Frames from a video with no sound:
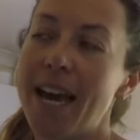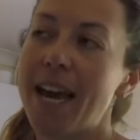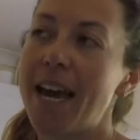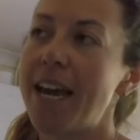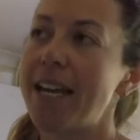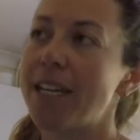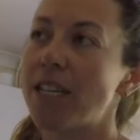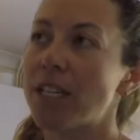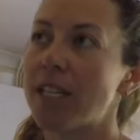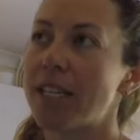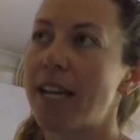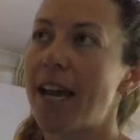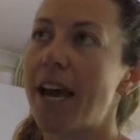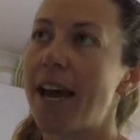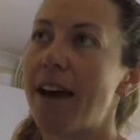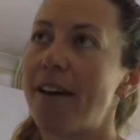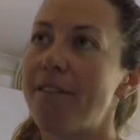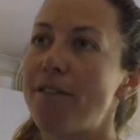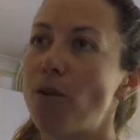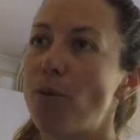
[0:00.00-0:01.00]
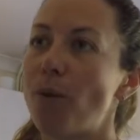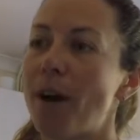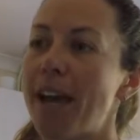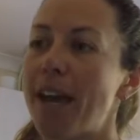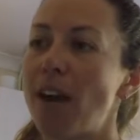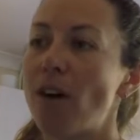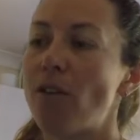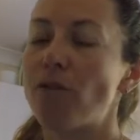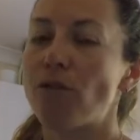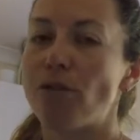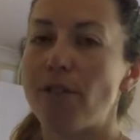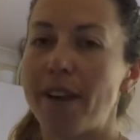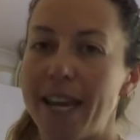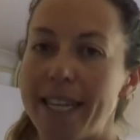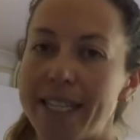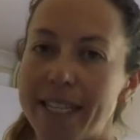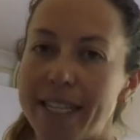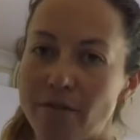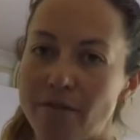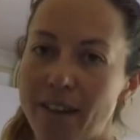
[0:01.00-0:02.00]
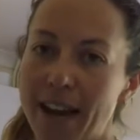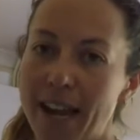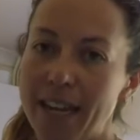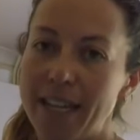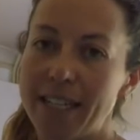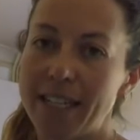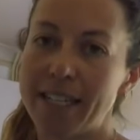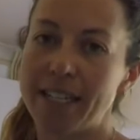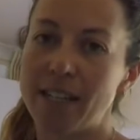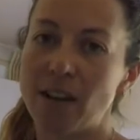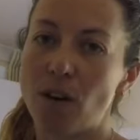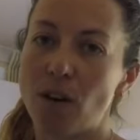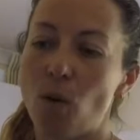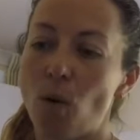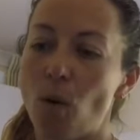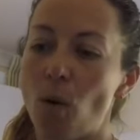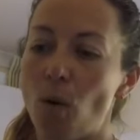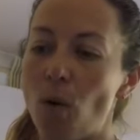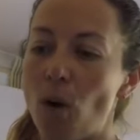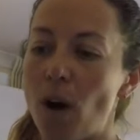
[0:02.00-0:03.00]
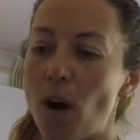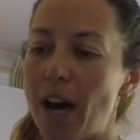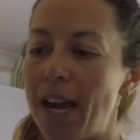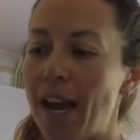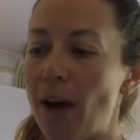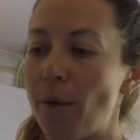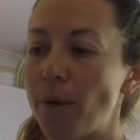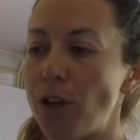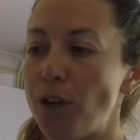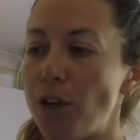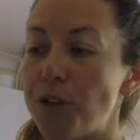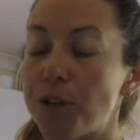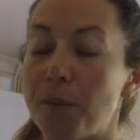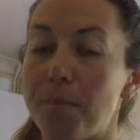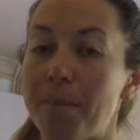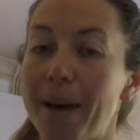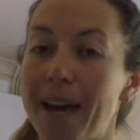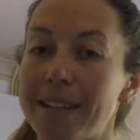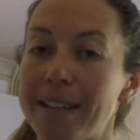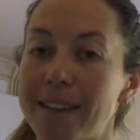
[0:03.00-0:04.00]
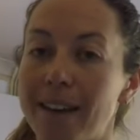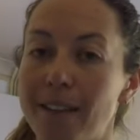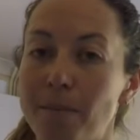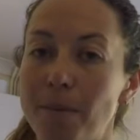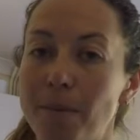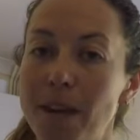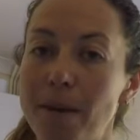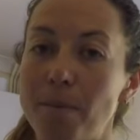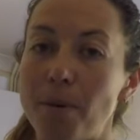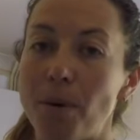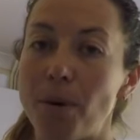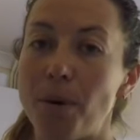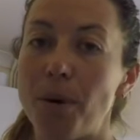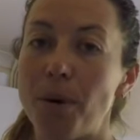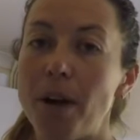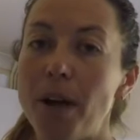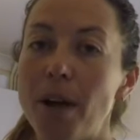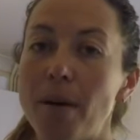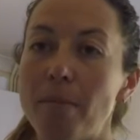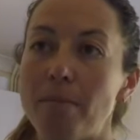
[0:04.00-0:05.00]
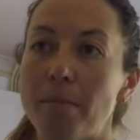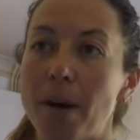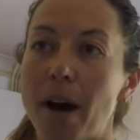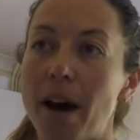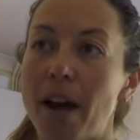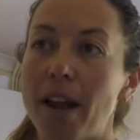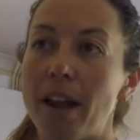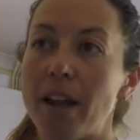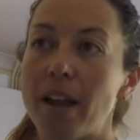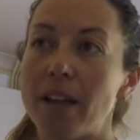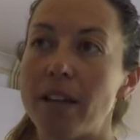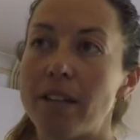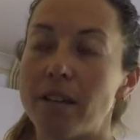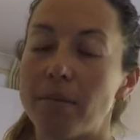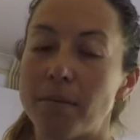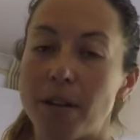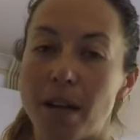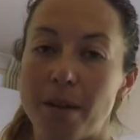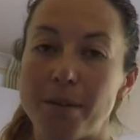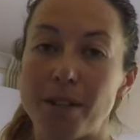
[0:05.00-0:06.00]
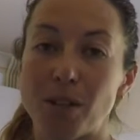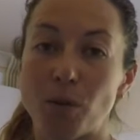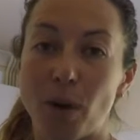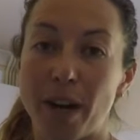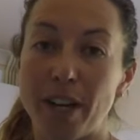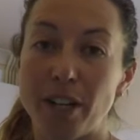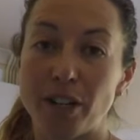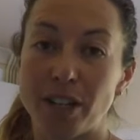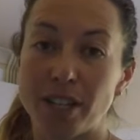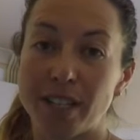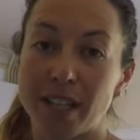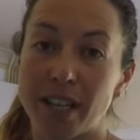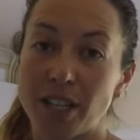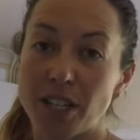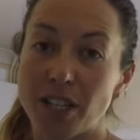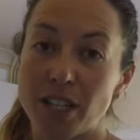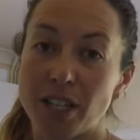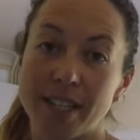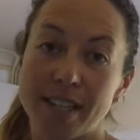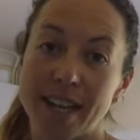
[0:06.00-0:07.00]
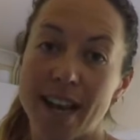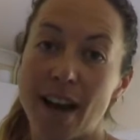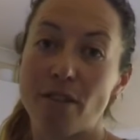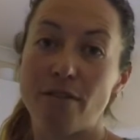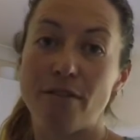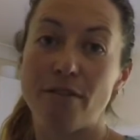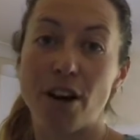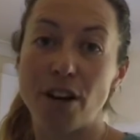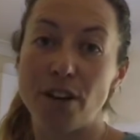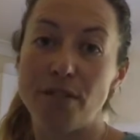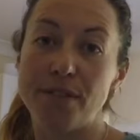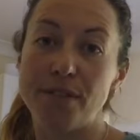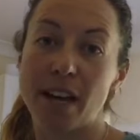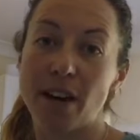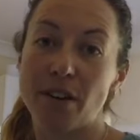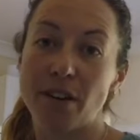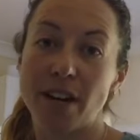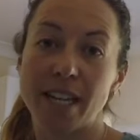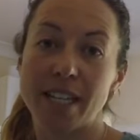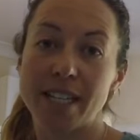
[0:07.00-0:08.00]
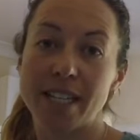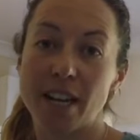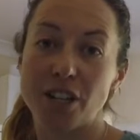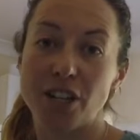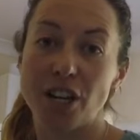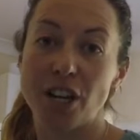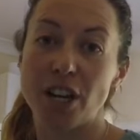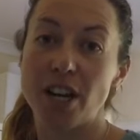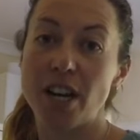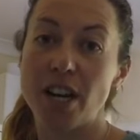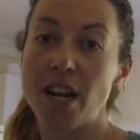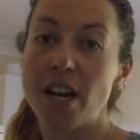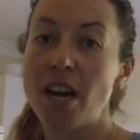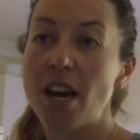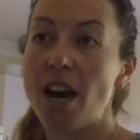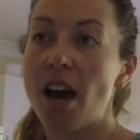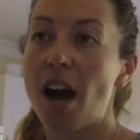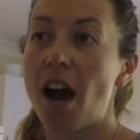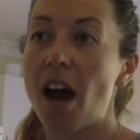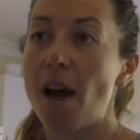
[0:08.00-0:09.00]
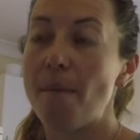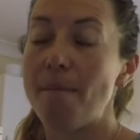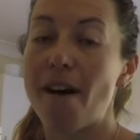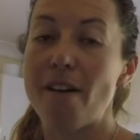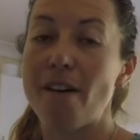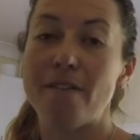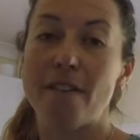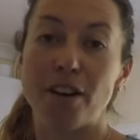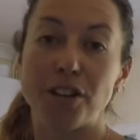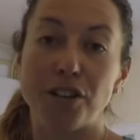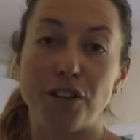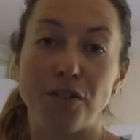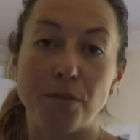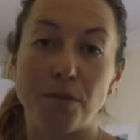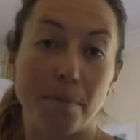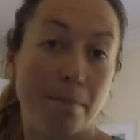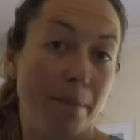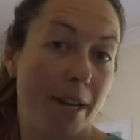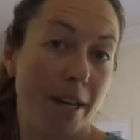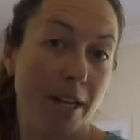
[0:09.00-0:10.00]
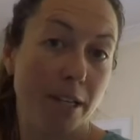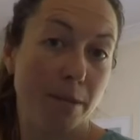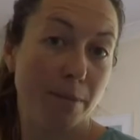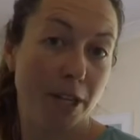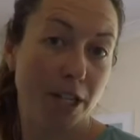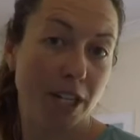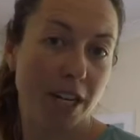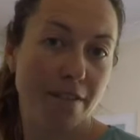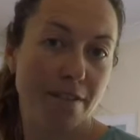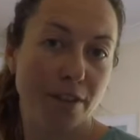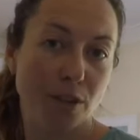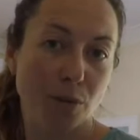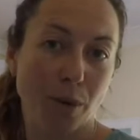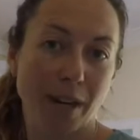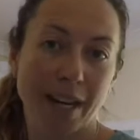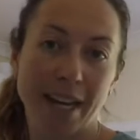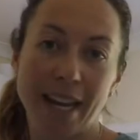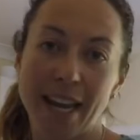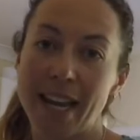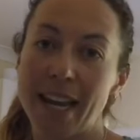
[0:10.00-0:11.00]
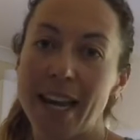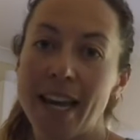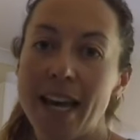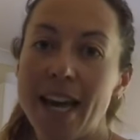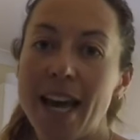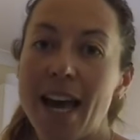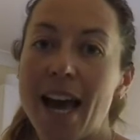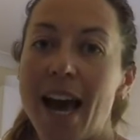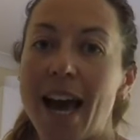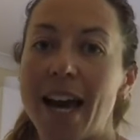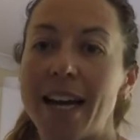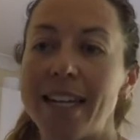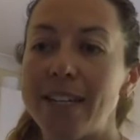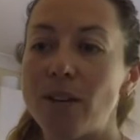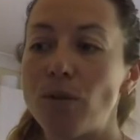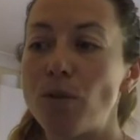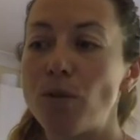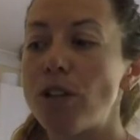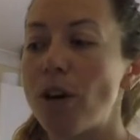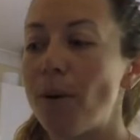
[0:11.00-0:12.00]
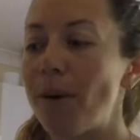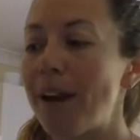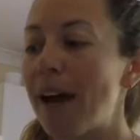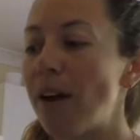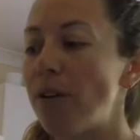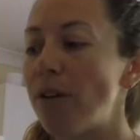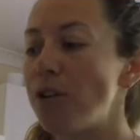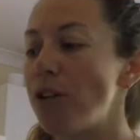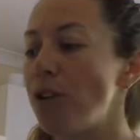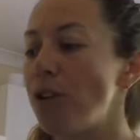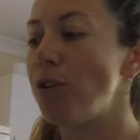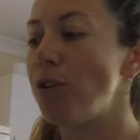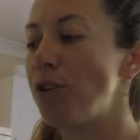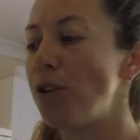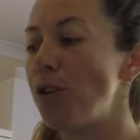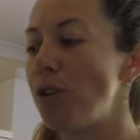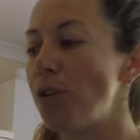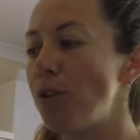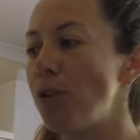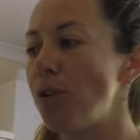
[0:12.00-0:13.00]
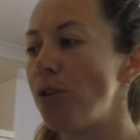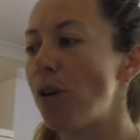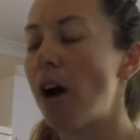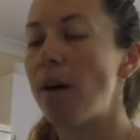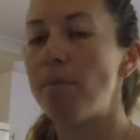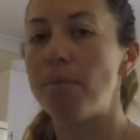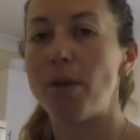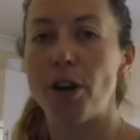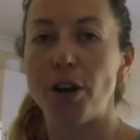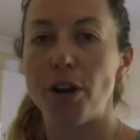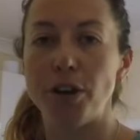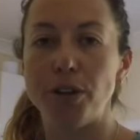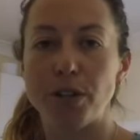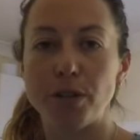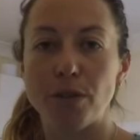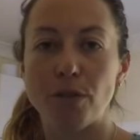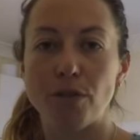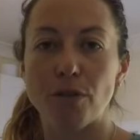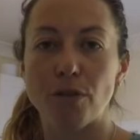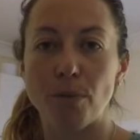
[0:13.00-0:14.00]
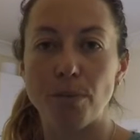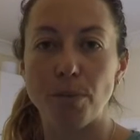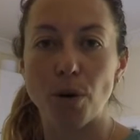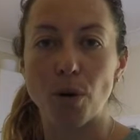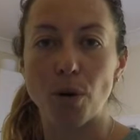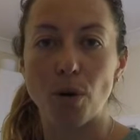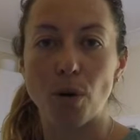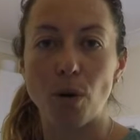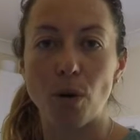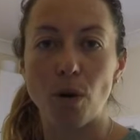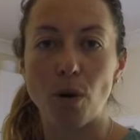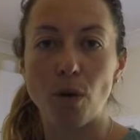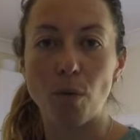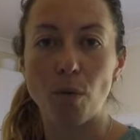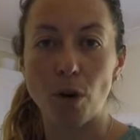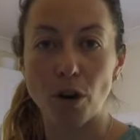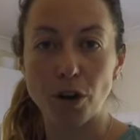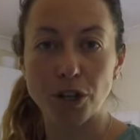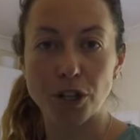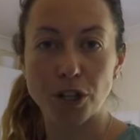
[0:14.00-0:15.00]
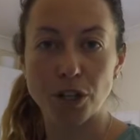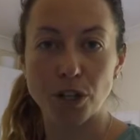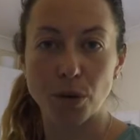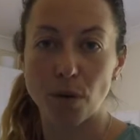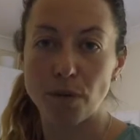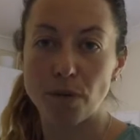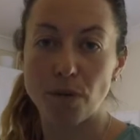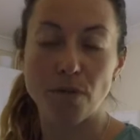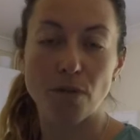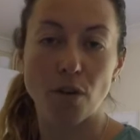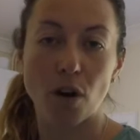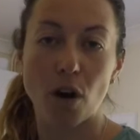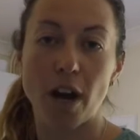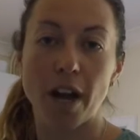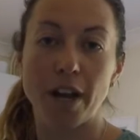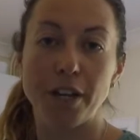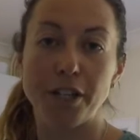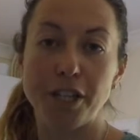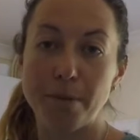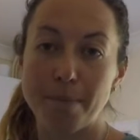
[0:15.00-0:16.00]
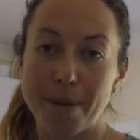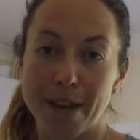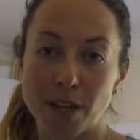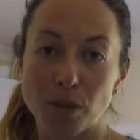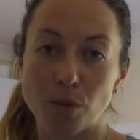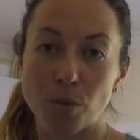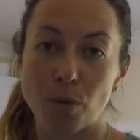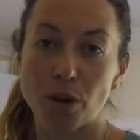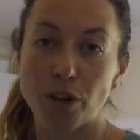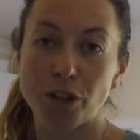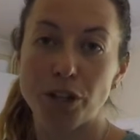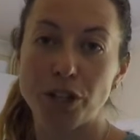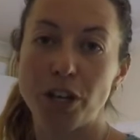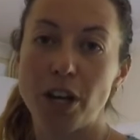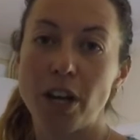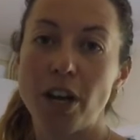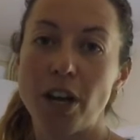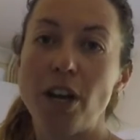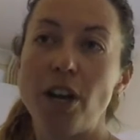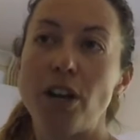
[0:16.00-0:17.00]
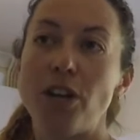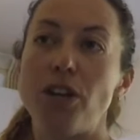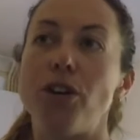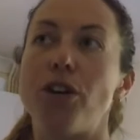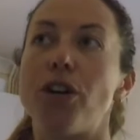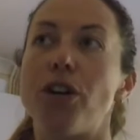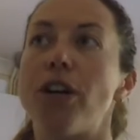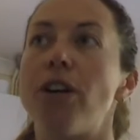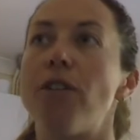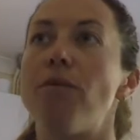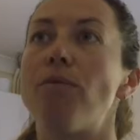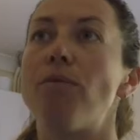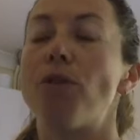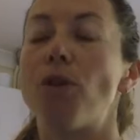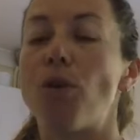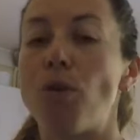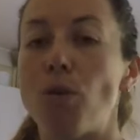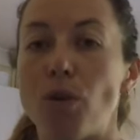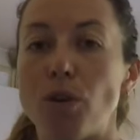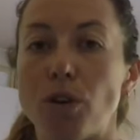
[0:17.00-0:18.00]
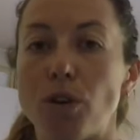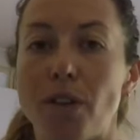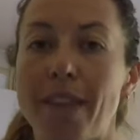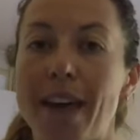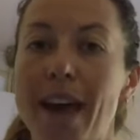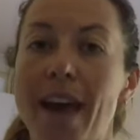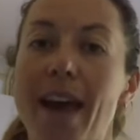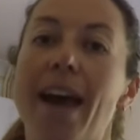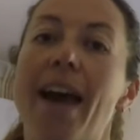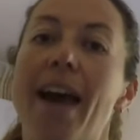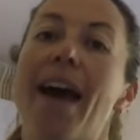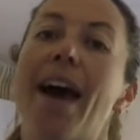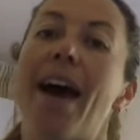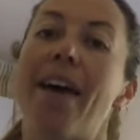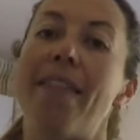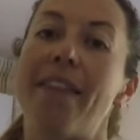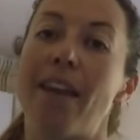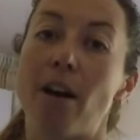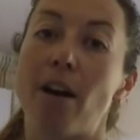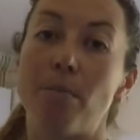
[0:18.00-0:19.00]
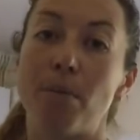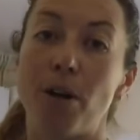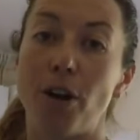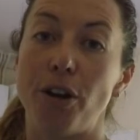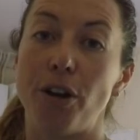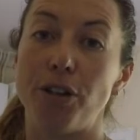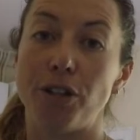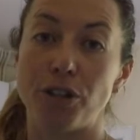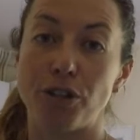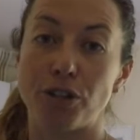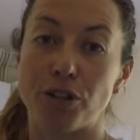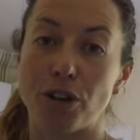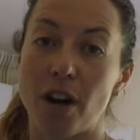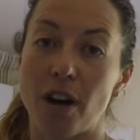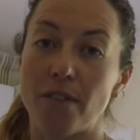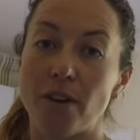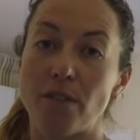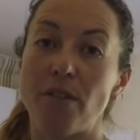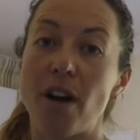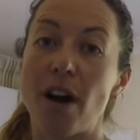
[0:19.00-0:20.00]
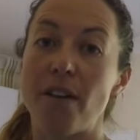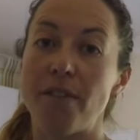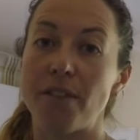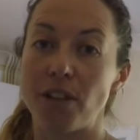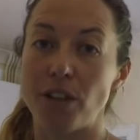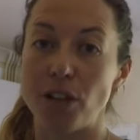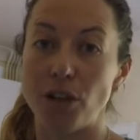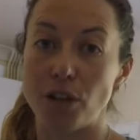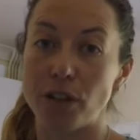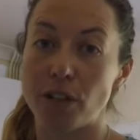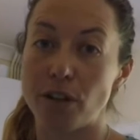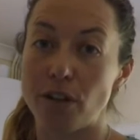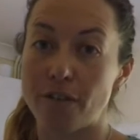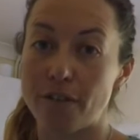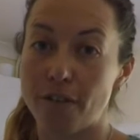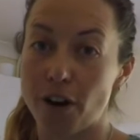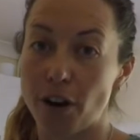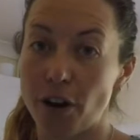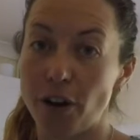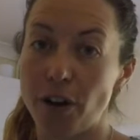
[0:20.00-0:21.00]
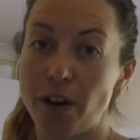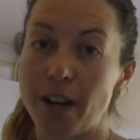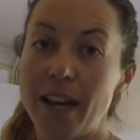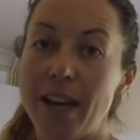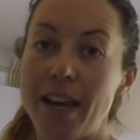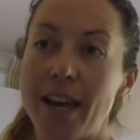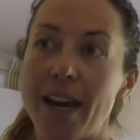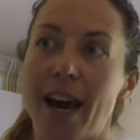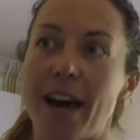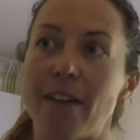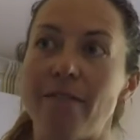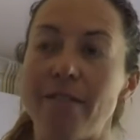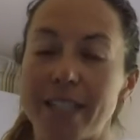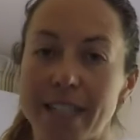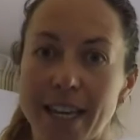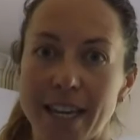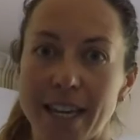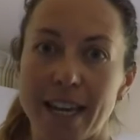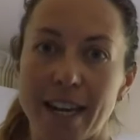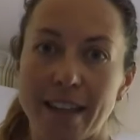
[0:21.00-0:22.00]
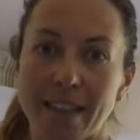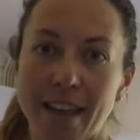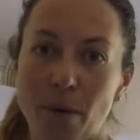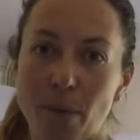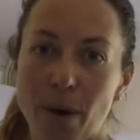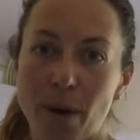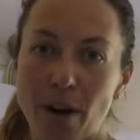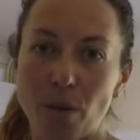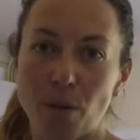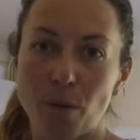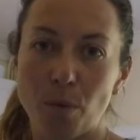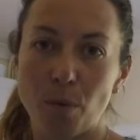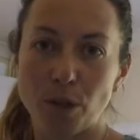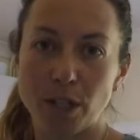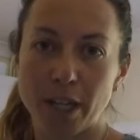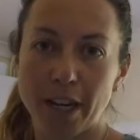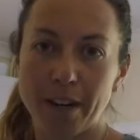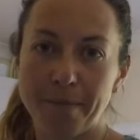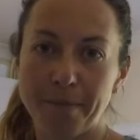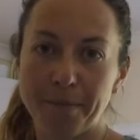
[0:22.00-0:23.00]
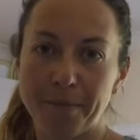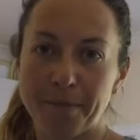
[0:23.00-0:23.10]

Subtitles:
It doesn't have a way of creating a race or allowing you to compare to other people, but sometimes it's quite interesting just to see how far you've sailed in a session, how fast you've been, especially if it's windy. And it also allows to upload from your watch. So if you've got a GPS watch, you can record on there and then upload to Strava rather than using your phone and risking getting that wet on the water.